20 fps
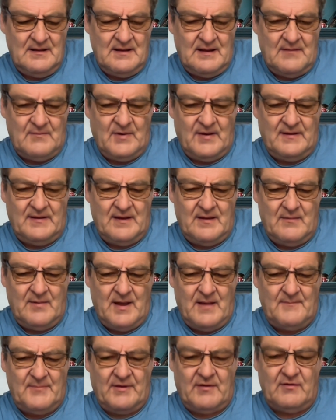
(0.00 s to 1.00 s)
and when
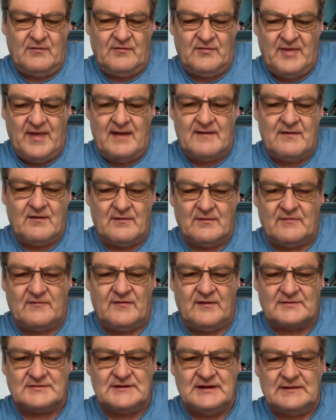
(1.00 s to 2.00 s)
and because they've got
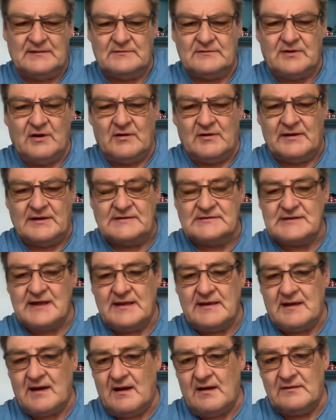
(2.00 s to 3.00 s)
such little knowledge,
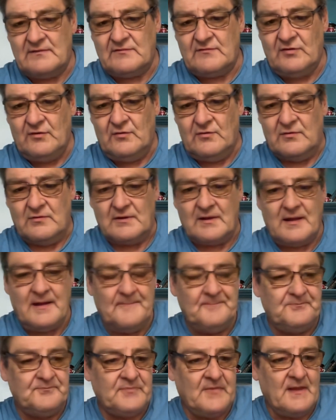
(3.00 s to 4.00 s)
they can't talk.
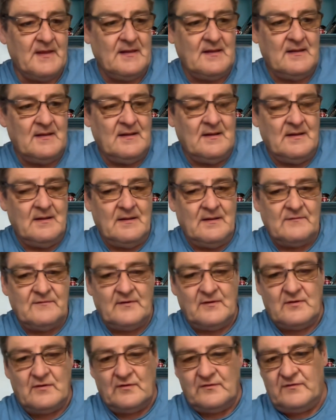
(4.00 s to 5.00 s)

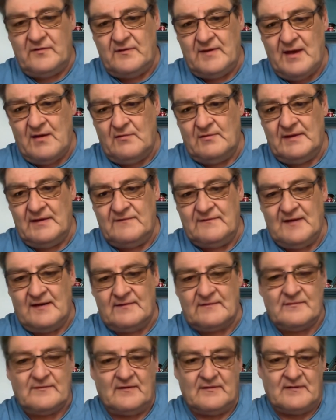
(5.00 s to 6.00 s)
So, of course, you get all these
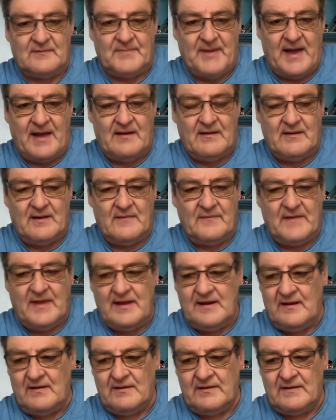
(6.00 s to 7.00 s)
youngsters about and
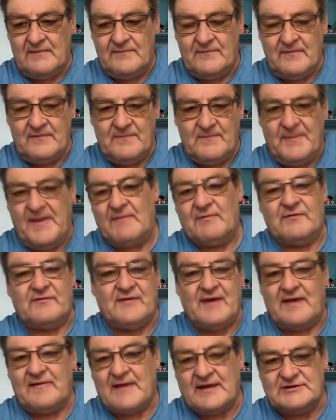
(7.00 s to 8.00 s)
they're like, people
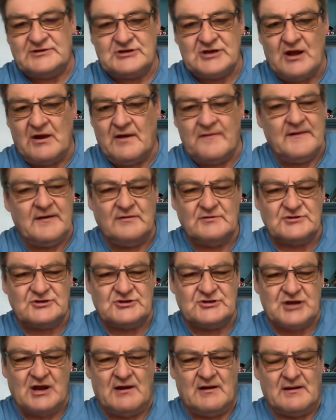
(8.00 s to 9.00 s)
say they're shy. They're not
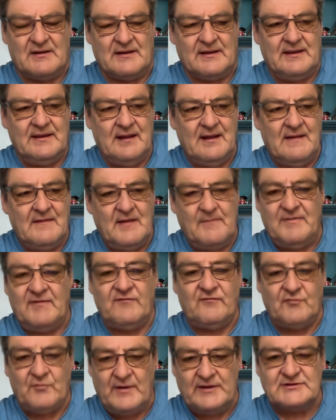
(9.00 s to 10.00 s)
shy. They've been
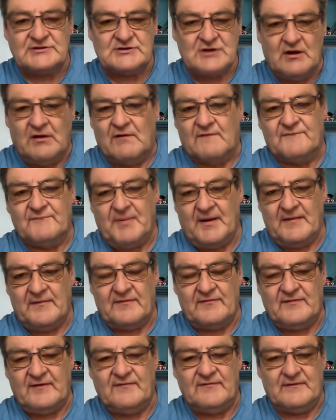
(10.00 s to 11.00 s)
switched off by
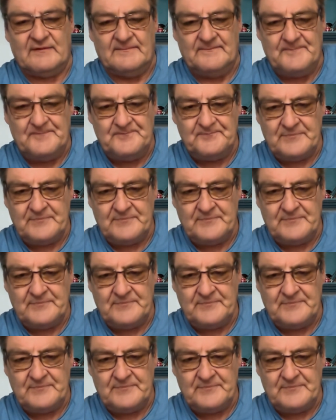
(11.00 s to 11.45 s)
the system